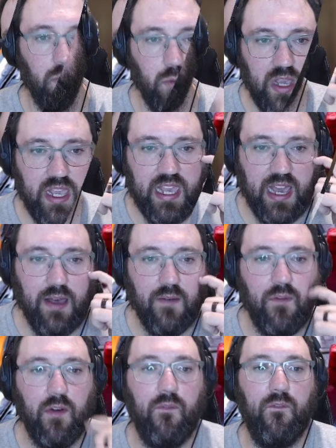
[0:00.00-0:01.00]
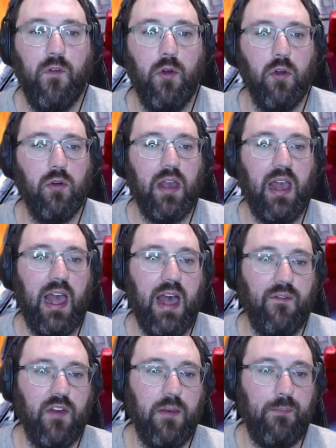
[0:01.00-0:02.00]
We have
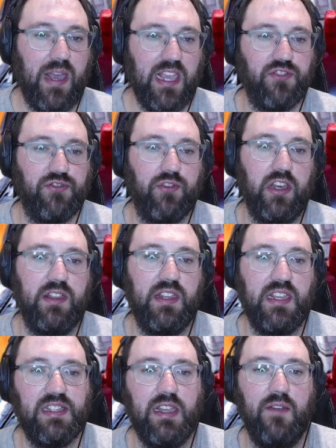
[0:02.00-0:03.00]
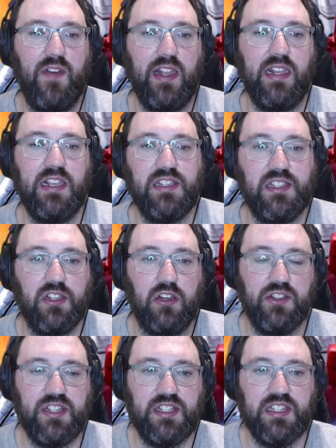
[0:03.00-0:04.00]
Forever Patriot. This event is
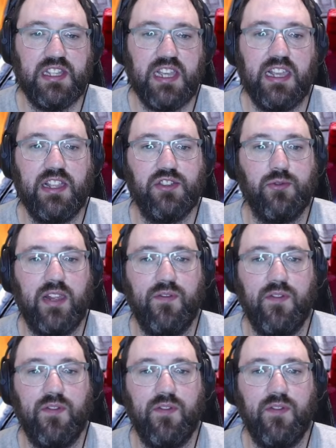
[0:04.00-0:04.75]
starting today, the 25th